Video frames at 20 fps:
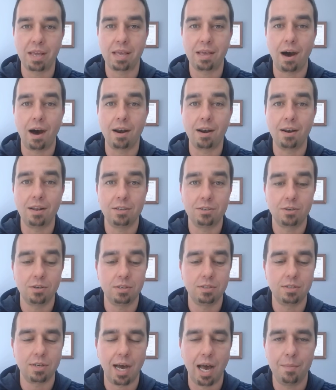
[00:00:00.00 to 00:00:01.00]
And God, in his
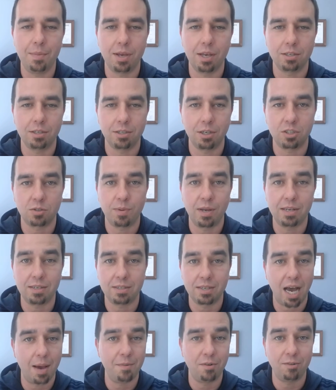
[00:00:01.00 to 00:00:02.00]
good timing, as I
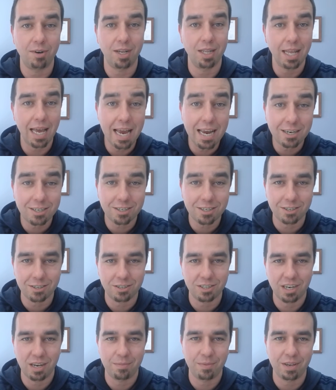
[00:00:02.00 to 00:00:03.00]
spend time in
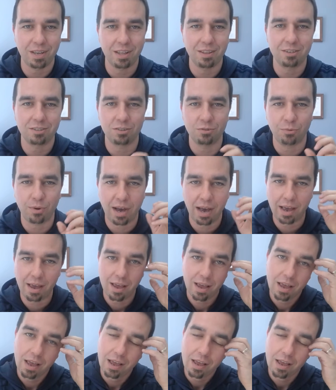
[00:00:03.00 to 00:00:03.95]
relationship, again, this is why